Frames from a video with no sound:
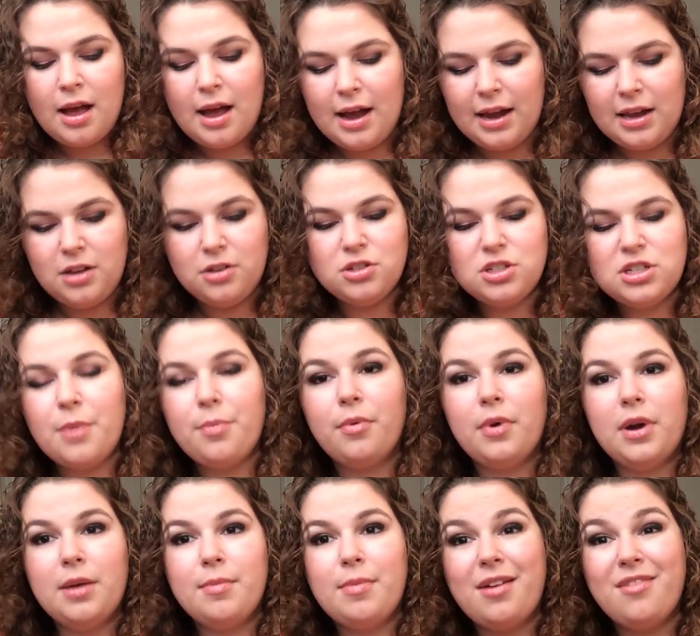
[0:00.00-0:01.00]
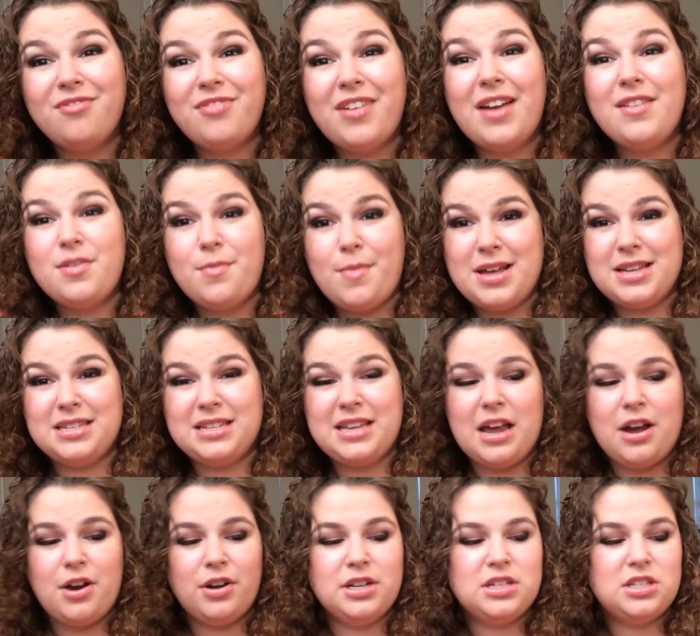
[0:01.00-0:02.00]
I used up one of my favorite
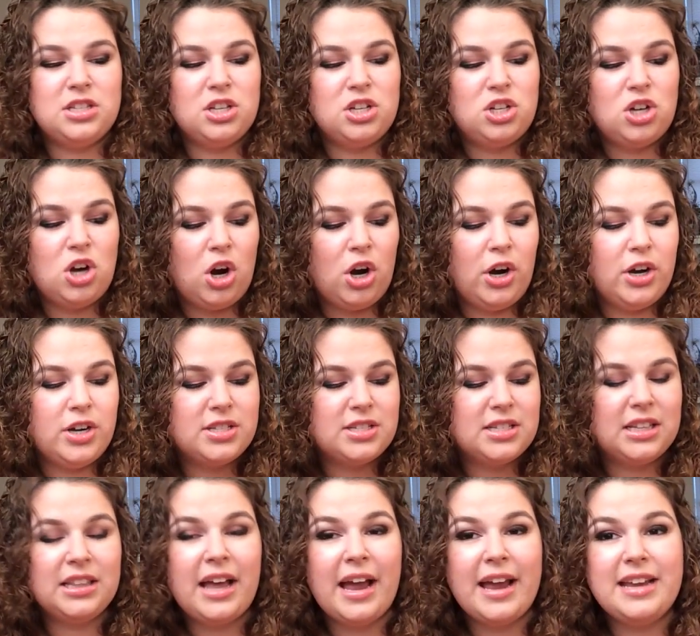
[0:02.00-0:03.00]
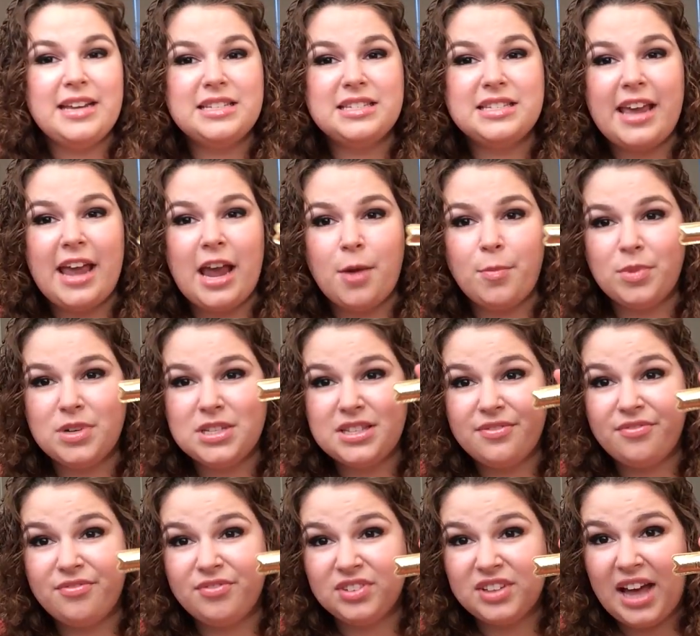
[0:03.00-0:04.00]
mascaras, the Tarte Lights Camera
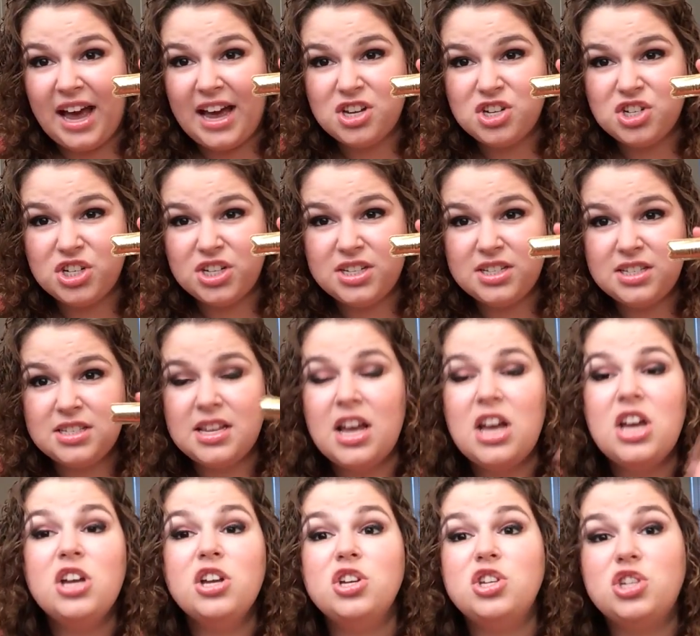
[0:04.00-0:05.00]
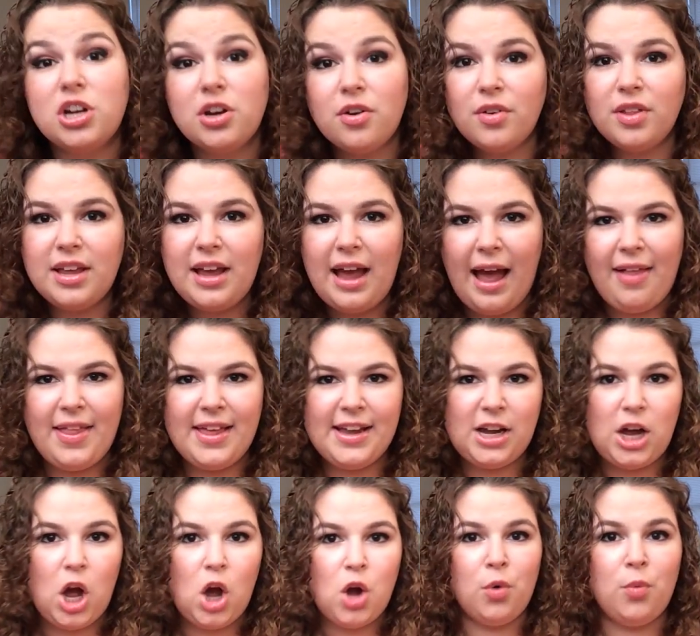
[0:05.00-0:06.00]
Flashes. Generally, I
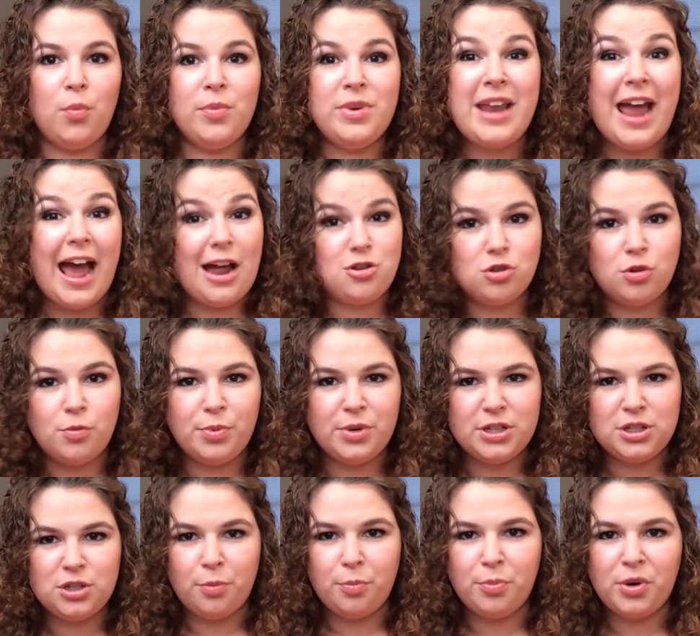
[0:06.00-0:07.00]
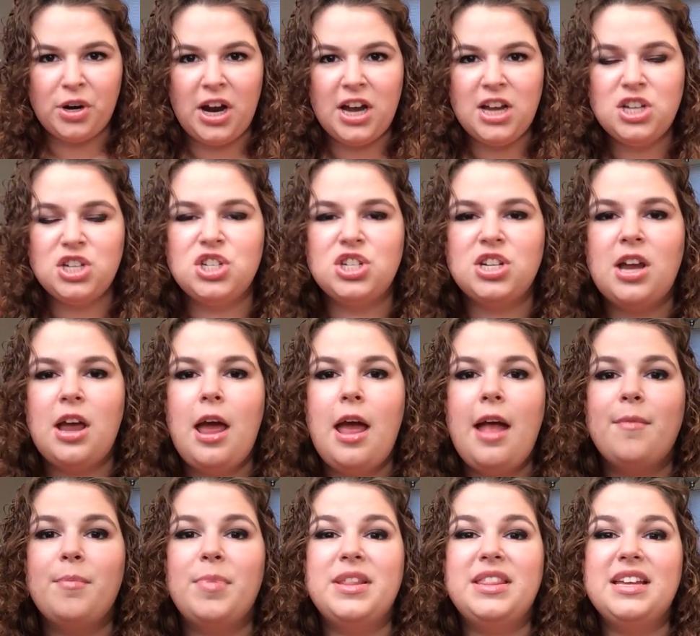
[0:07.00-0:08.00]
like a natural bristle brush,
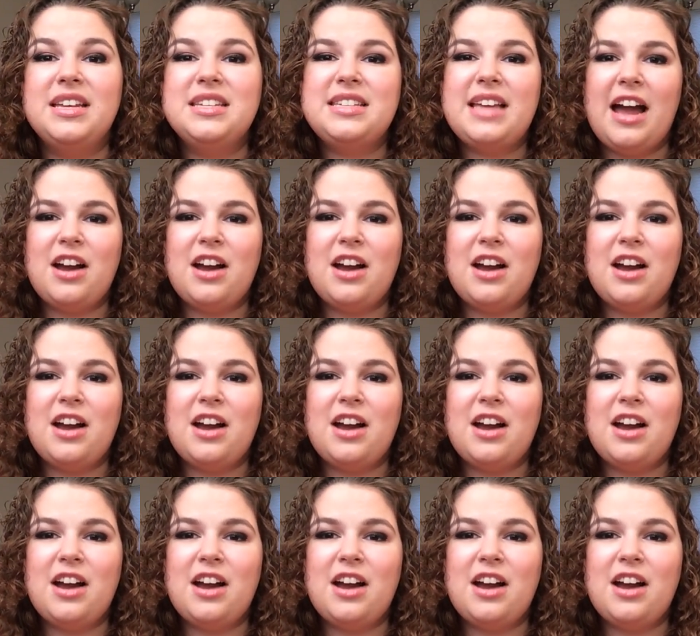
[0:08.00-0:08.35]
But this